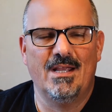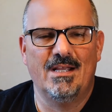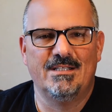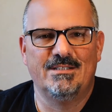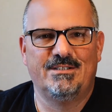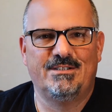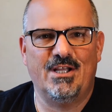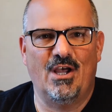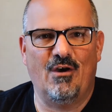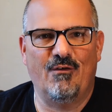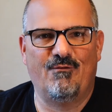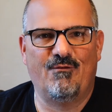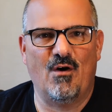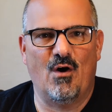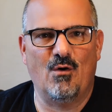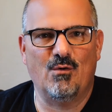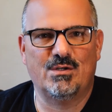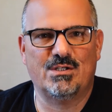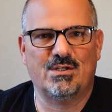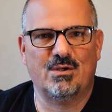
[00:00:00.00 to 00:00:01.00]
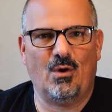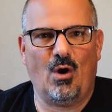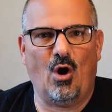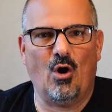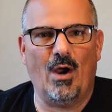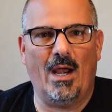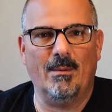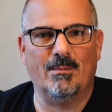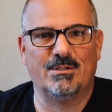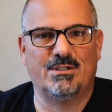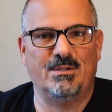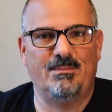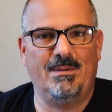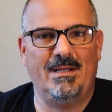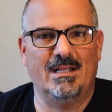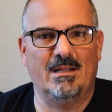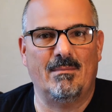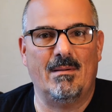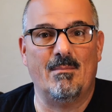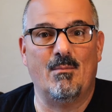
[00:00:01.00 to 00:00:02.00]
so folks are able to
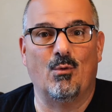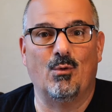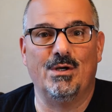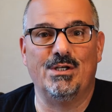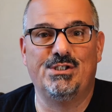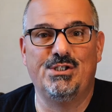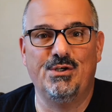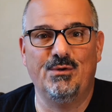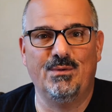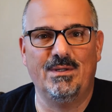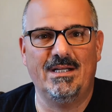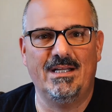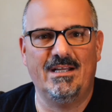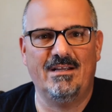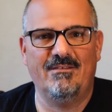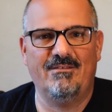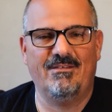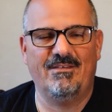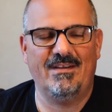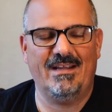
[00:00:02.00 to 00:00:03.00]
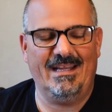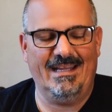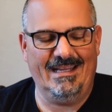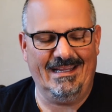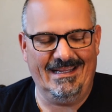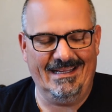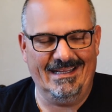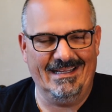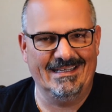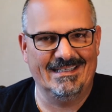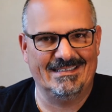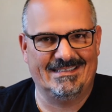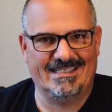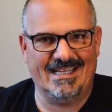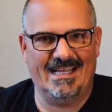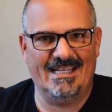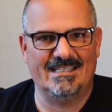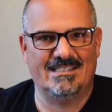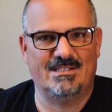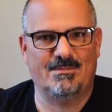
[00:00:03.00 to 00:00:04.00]
be a little bit more intuitive in a
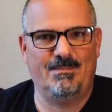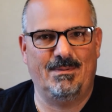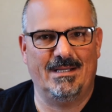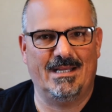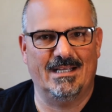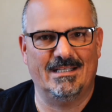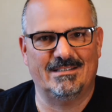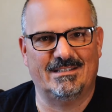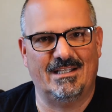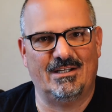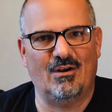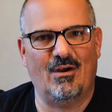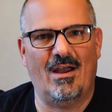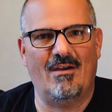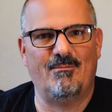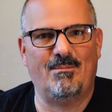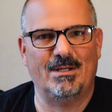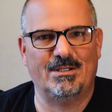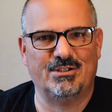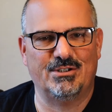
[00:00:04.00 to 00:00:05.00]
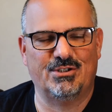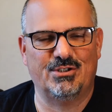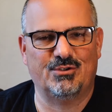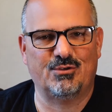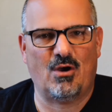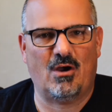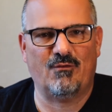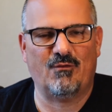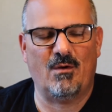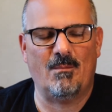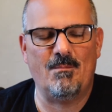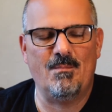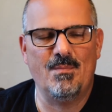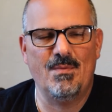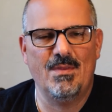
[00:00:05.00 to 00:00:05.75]
sense because they don't have pictures to draw from.